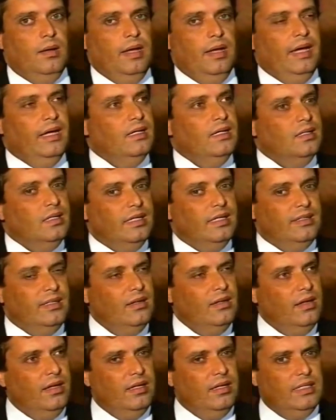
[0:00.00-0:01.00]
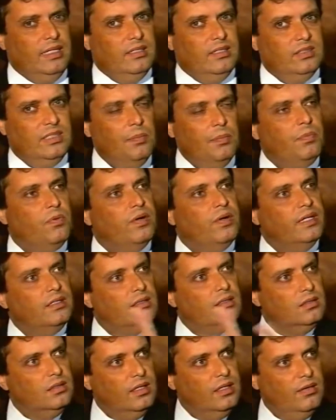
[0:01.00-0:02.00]
in a
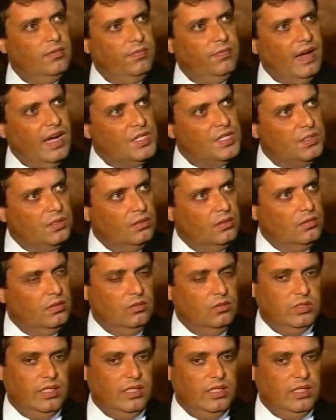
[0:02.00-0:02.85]
separate fashion.